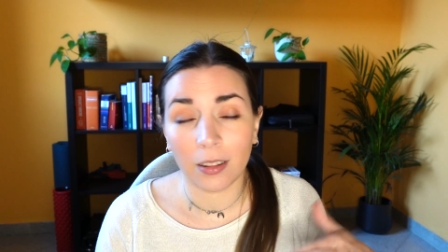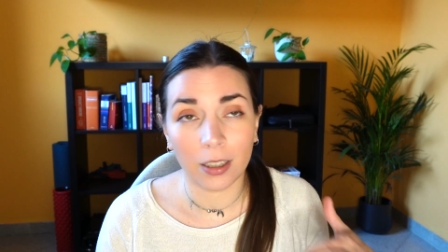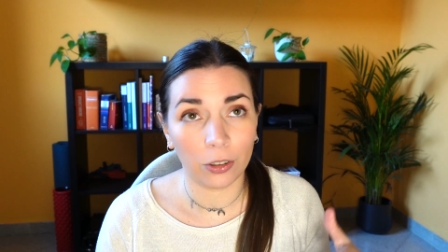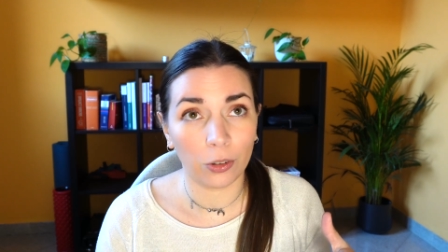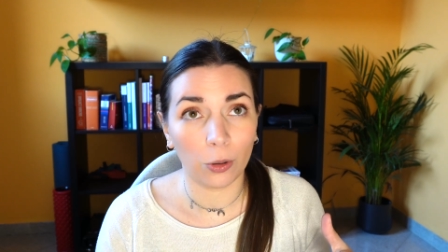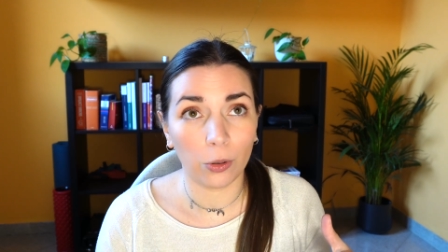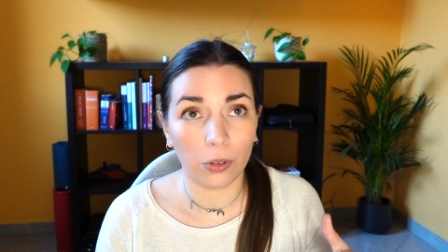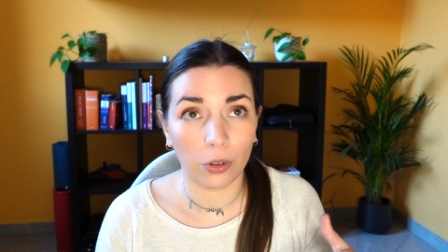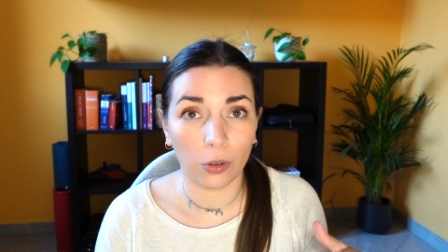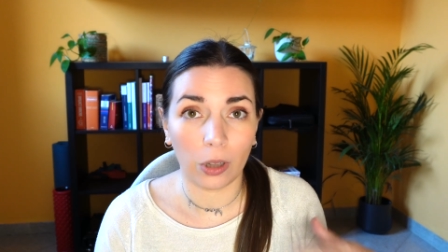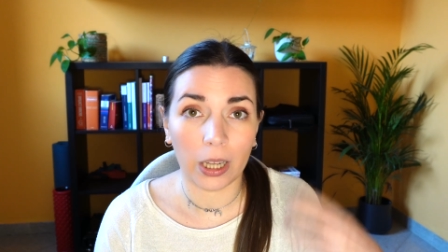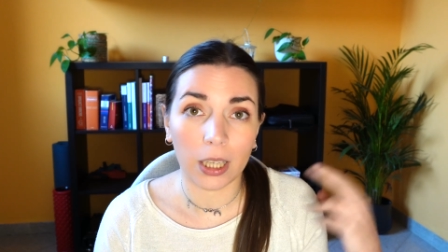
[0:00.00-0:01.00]
There's
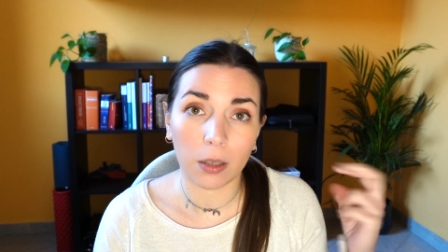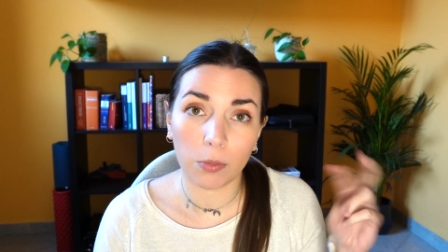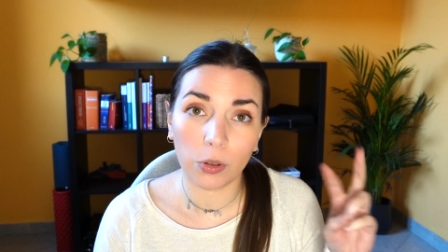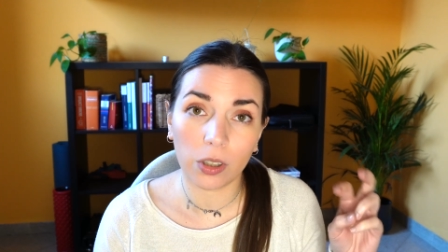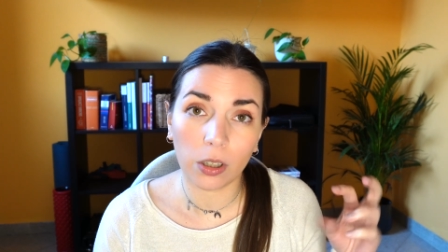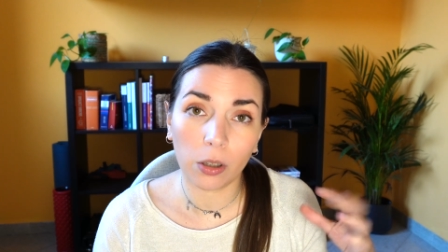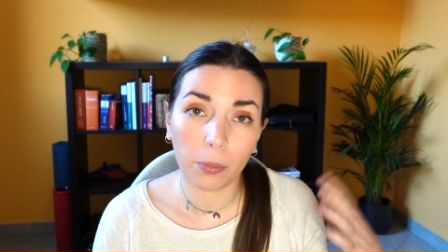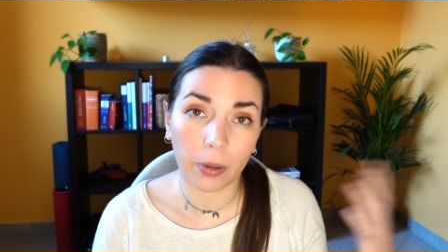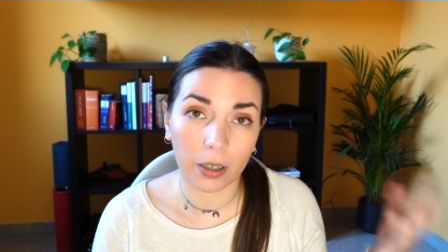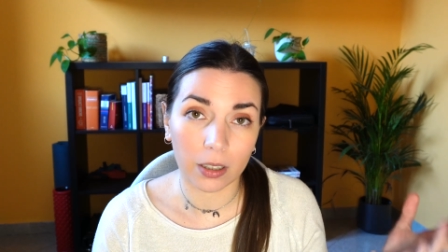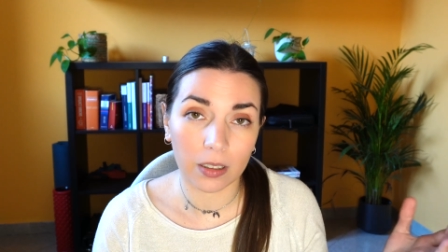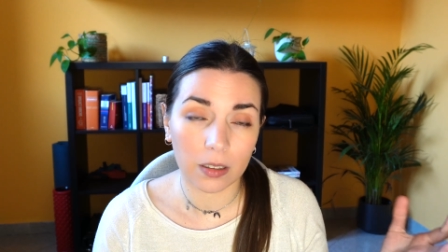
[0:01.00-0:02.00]
also like musical
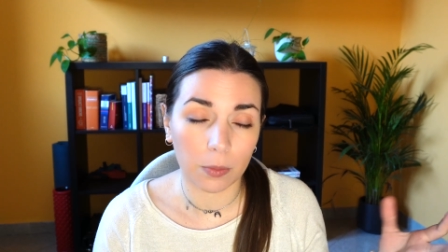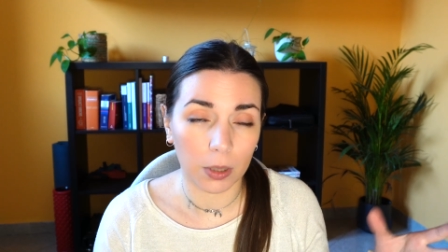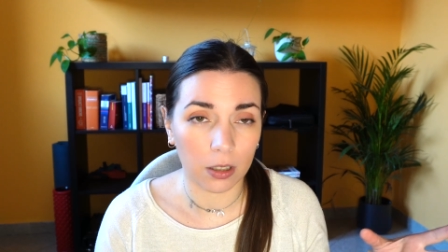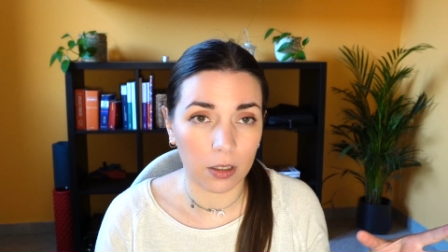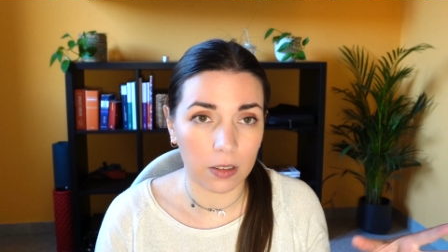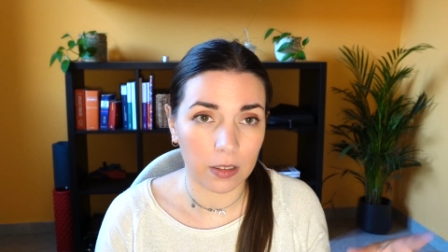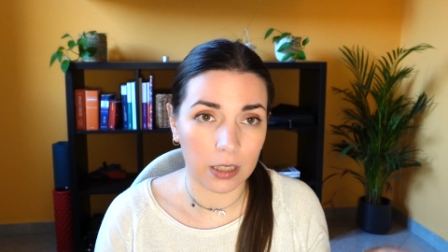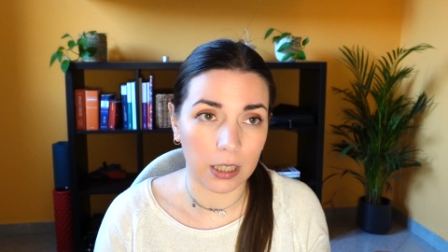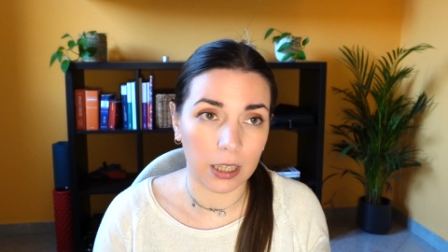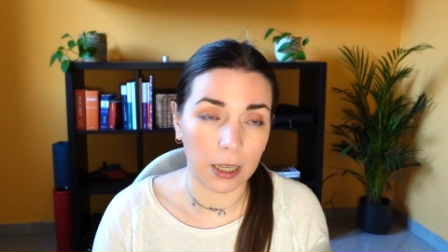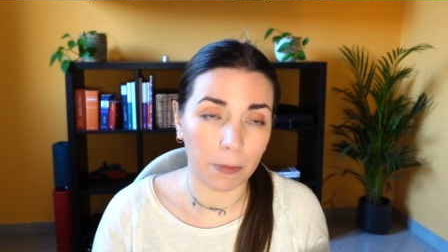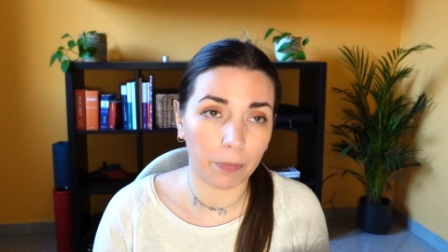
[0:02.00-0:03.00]
parts because
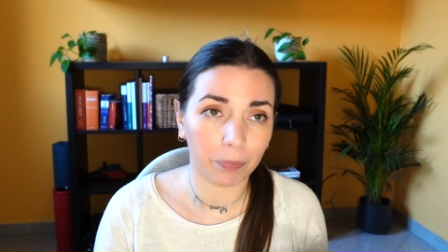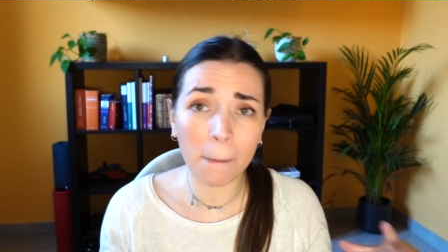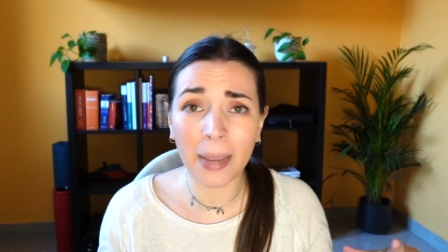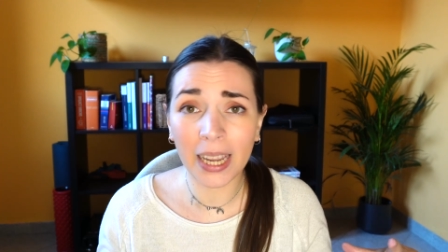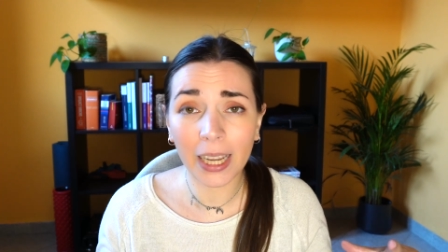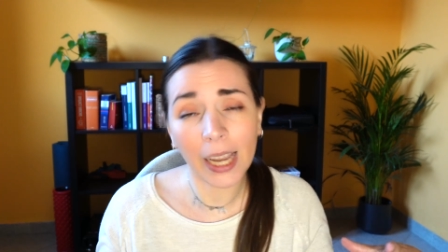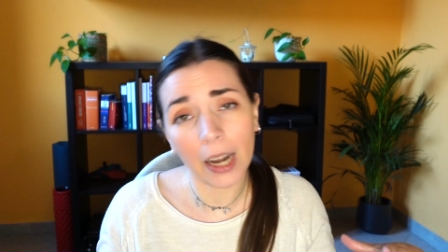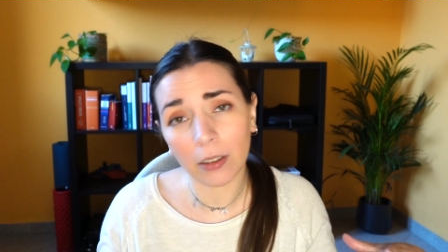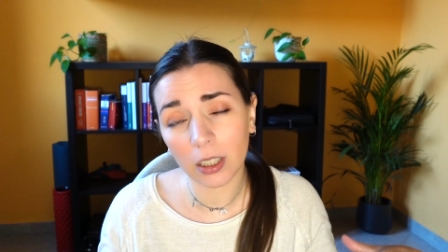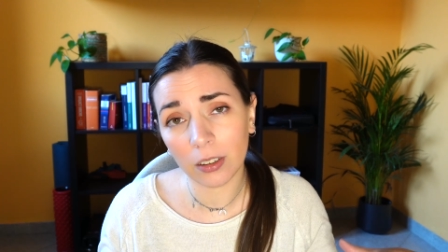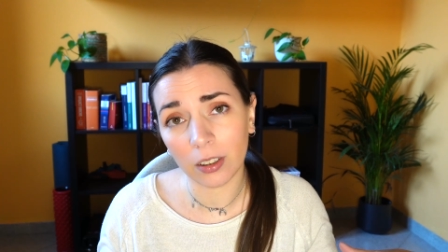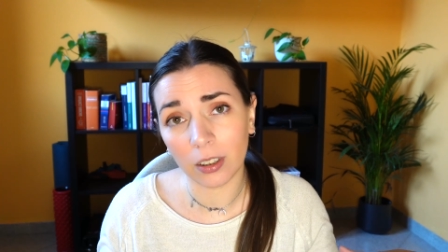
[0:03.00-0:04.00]
the main
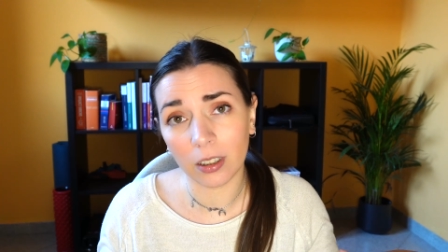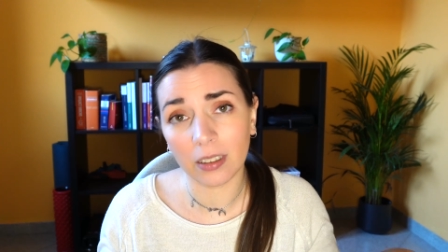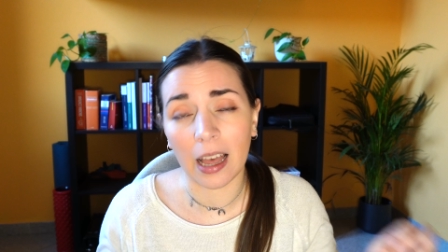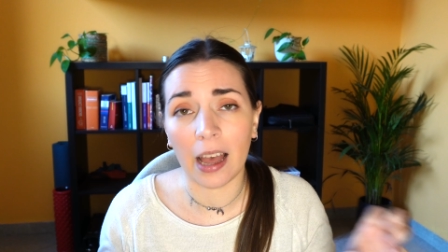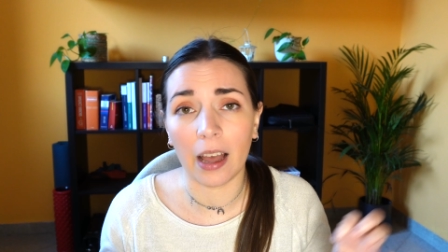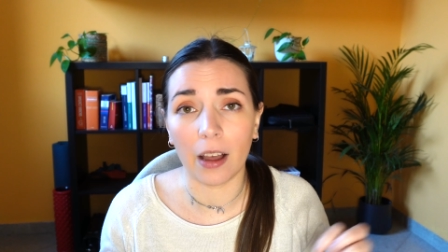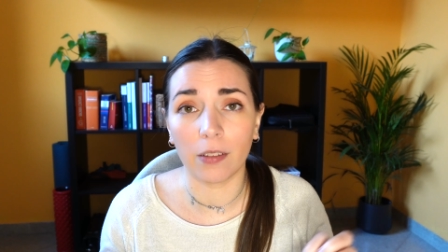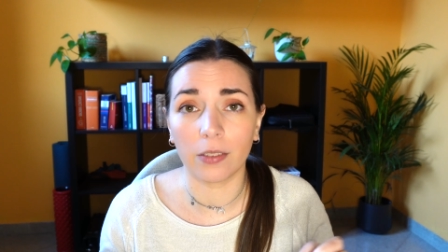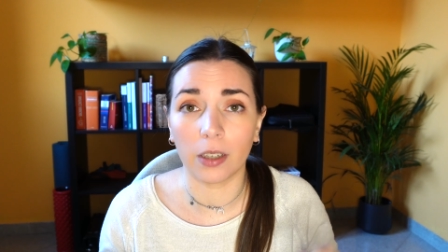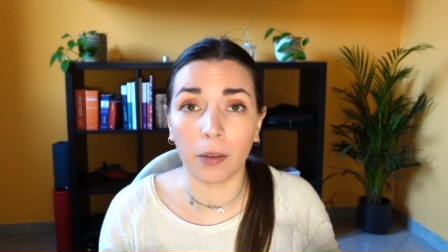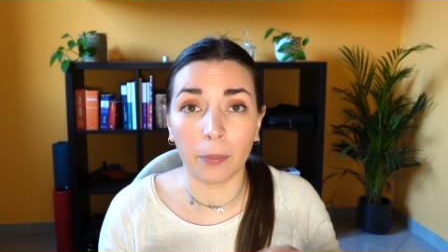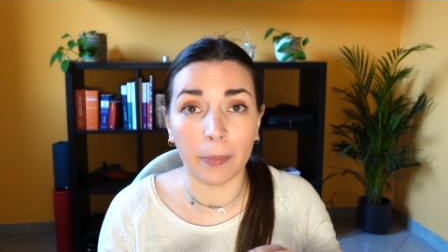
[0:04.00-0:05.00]
characters have
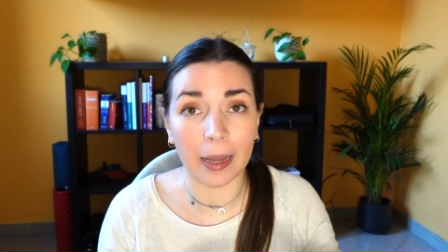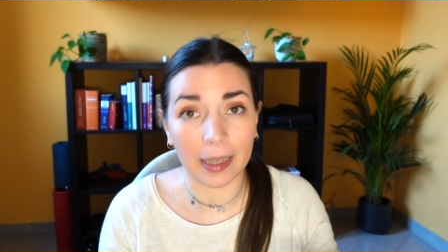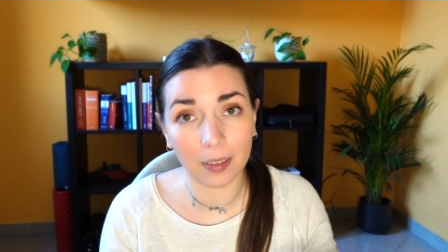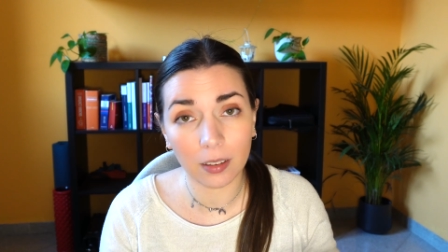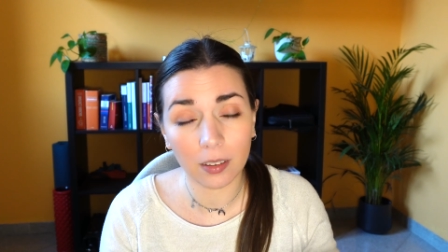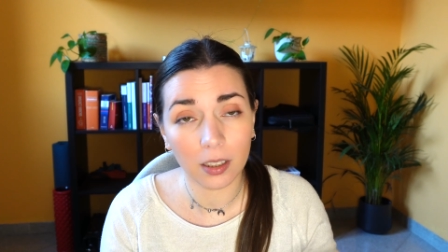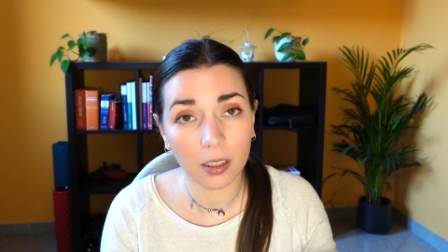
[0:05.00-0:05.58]
a band,